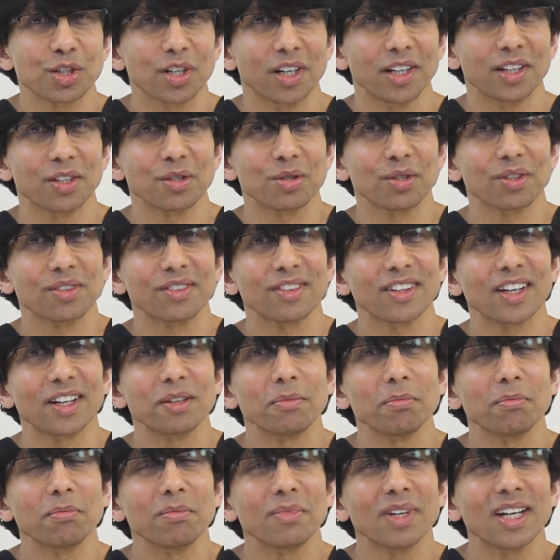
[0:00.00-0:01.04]
changes
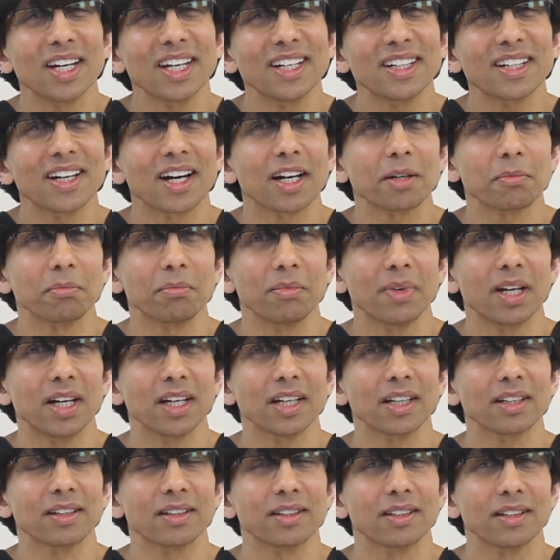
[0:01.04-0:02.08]
that may not
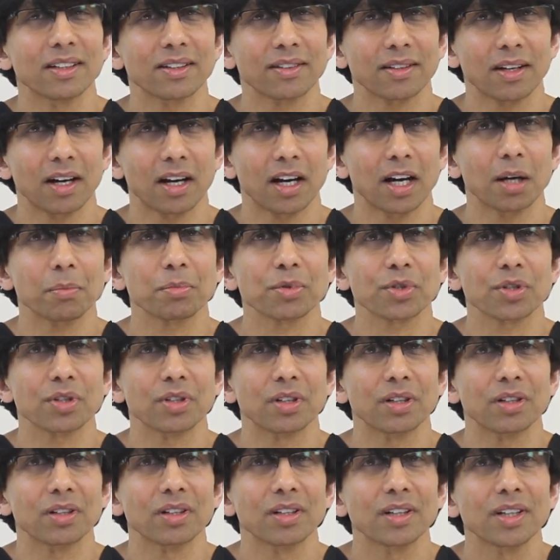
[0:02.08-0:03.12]
make this
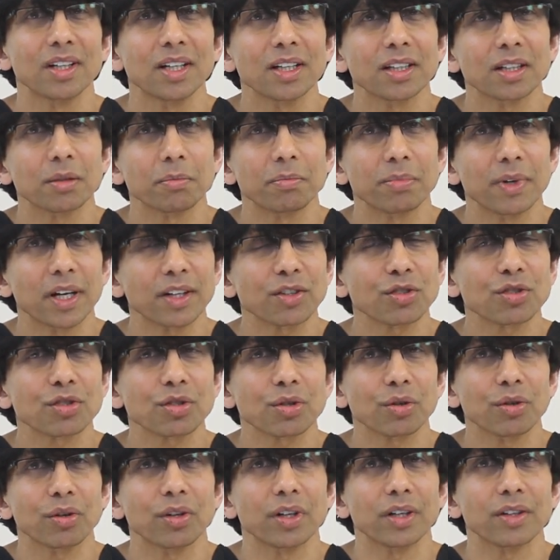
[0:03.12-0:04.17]
option the best
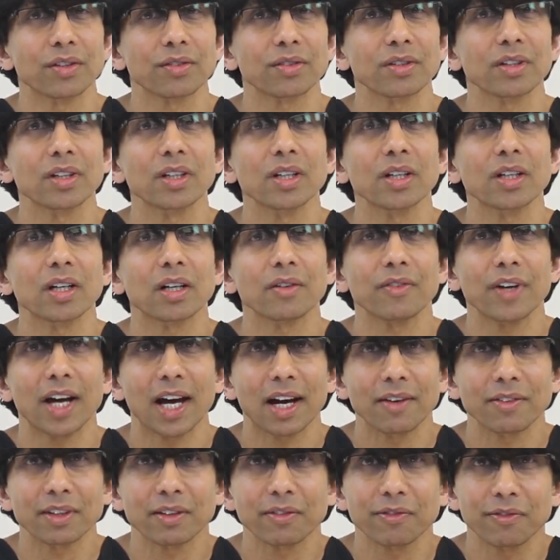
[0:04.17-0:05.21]
choice of
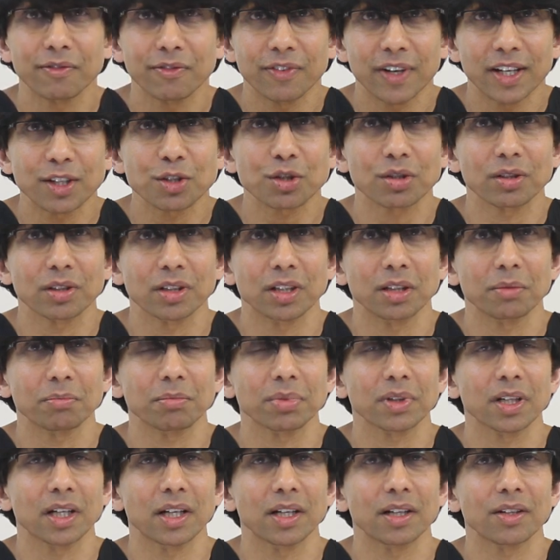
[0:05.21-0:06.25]
having facial
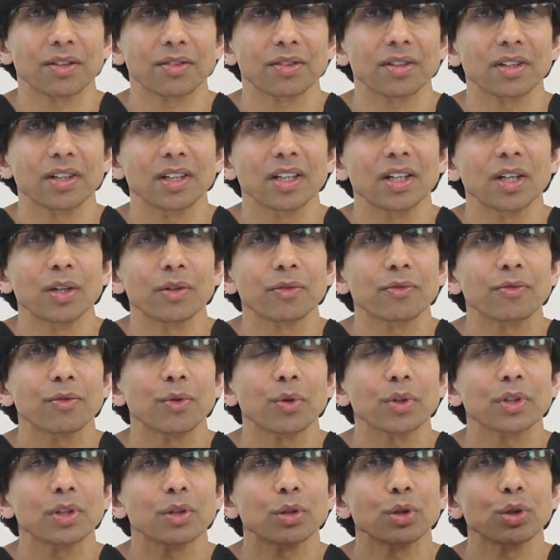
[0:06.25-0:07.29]
implants
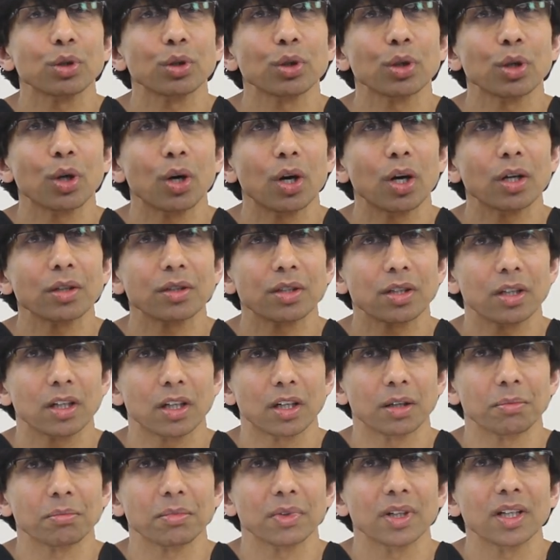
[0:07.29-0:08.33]
for the long
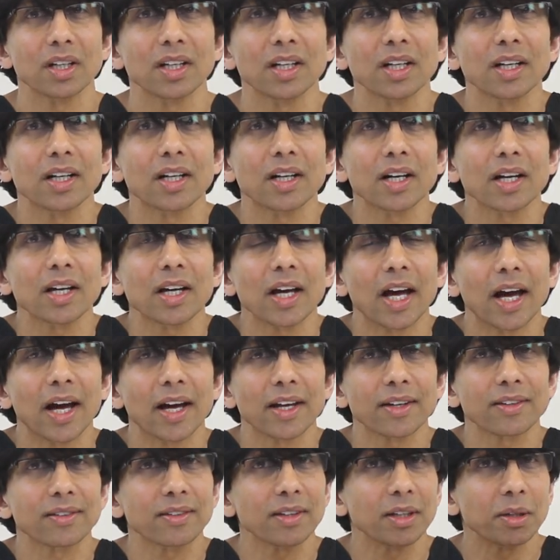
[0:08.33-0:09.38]
term
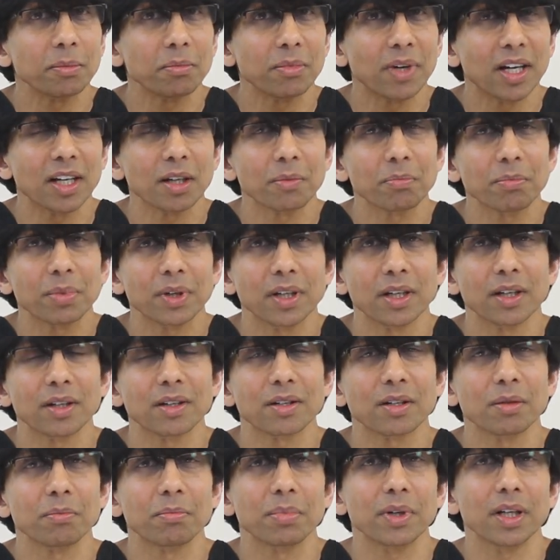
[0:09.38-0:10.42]
as they may
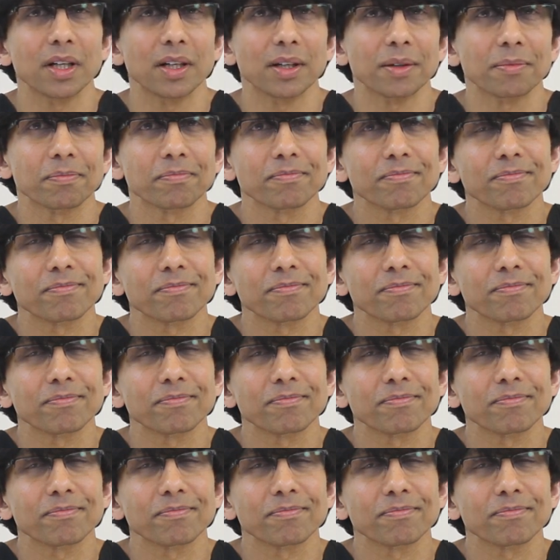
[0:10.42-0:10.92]
appear to be.